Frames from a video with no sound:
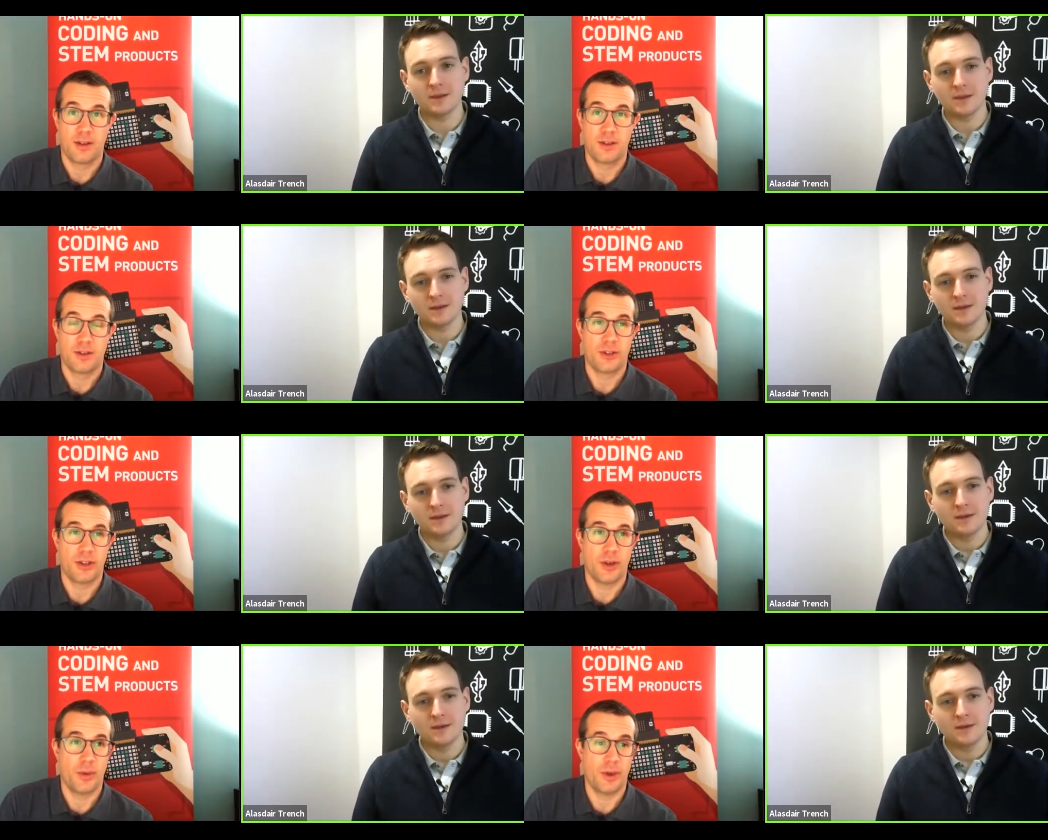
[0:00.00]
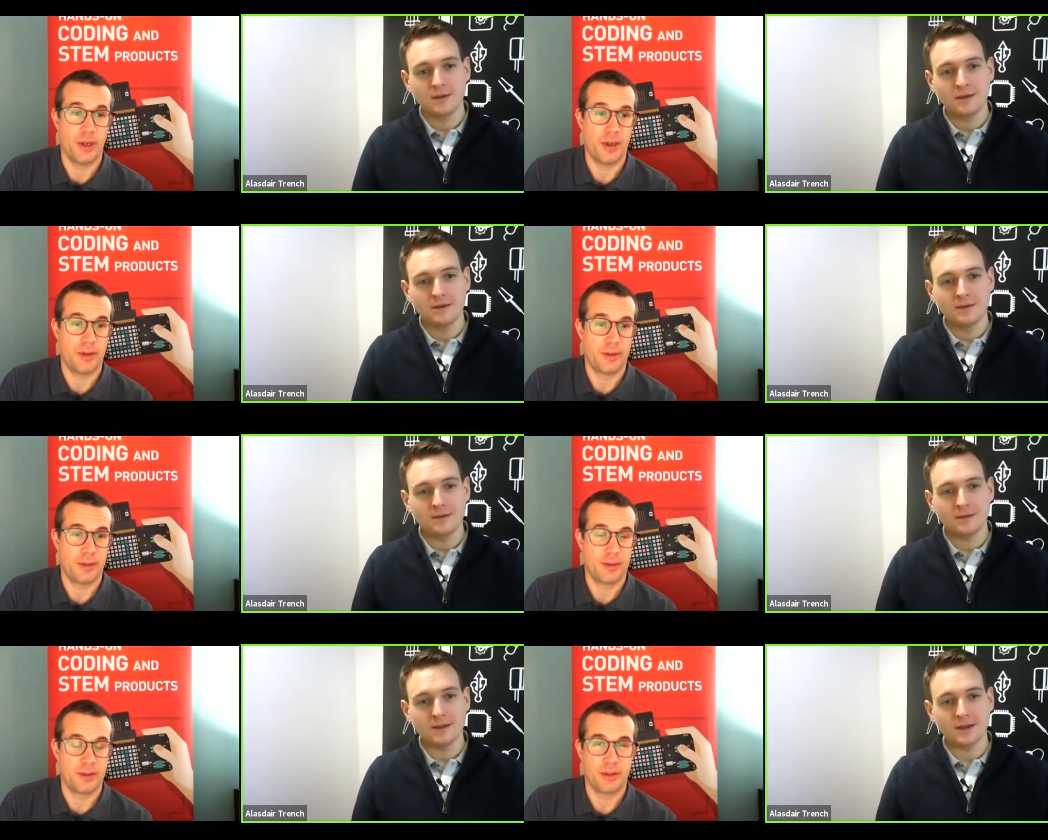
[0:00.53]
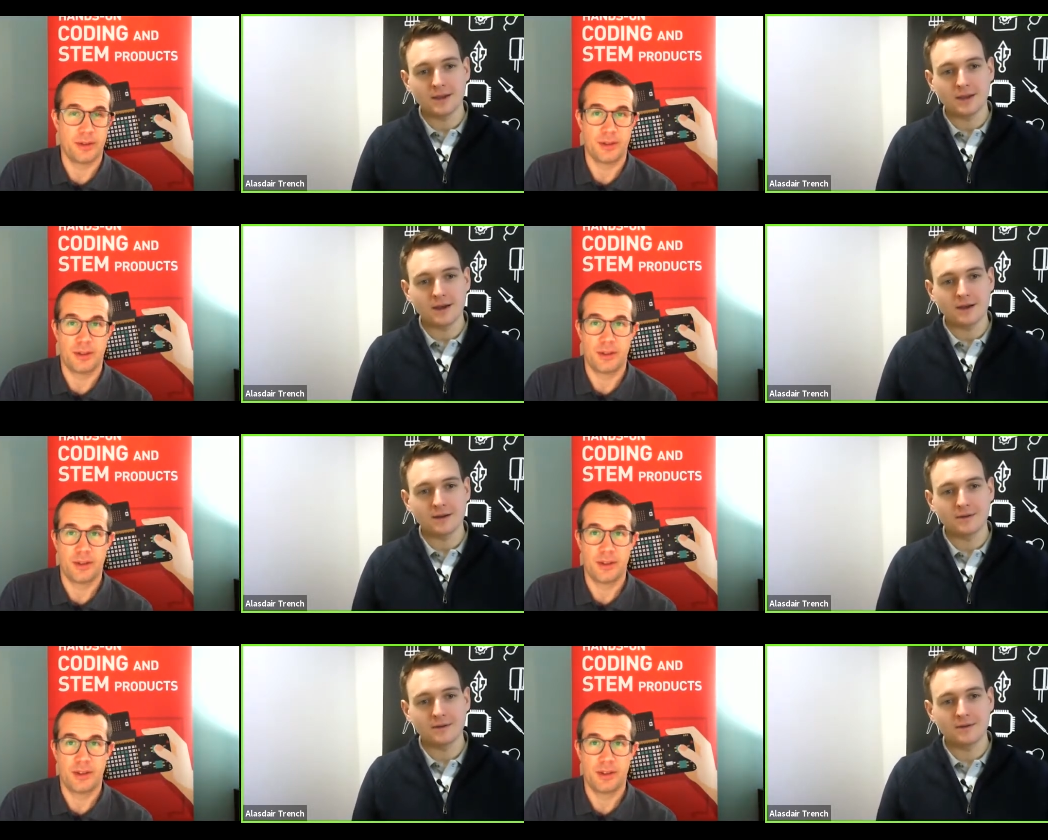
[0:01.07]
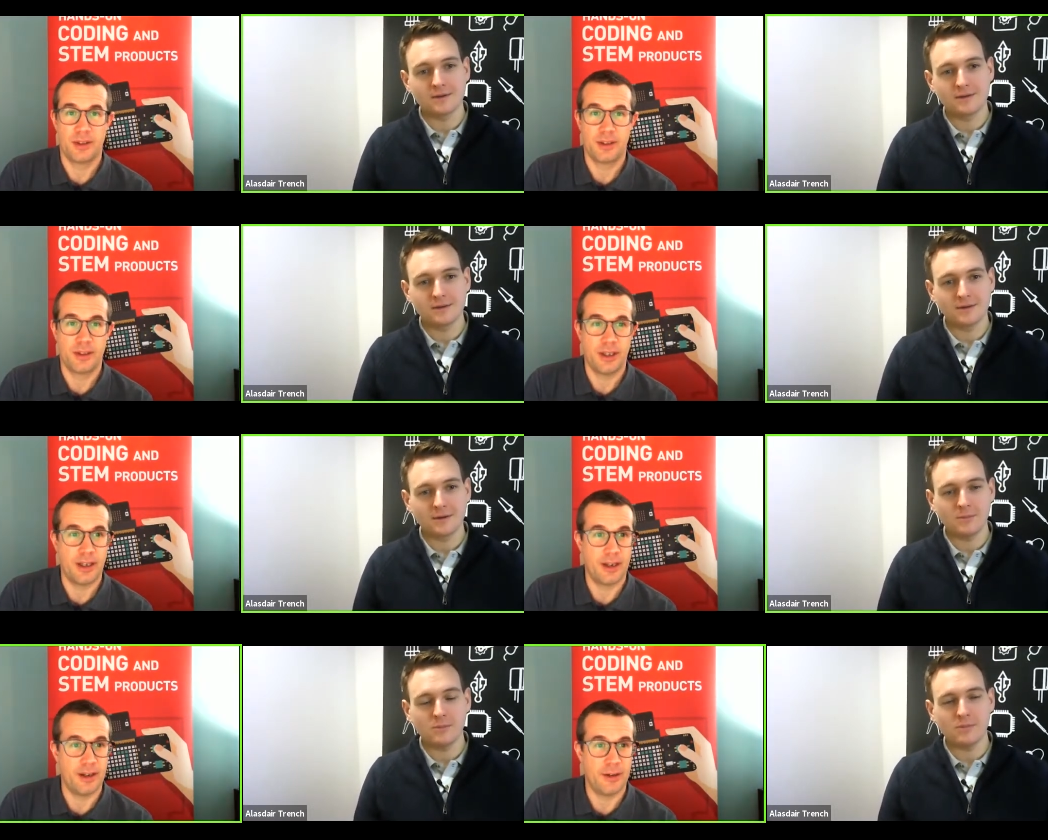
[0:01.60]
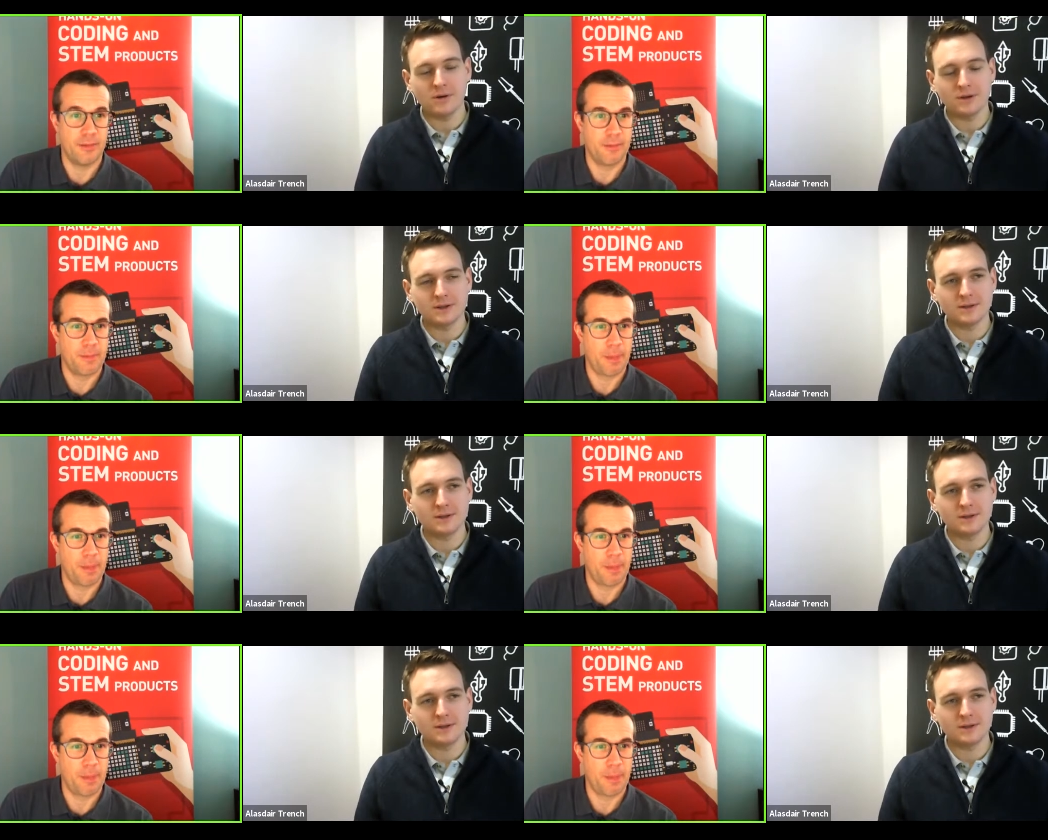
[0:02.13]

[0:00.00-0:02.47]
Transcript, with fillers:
Speaker 1: So uh, there you go. Yeah.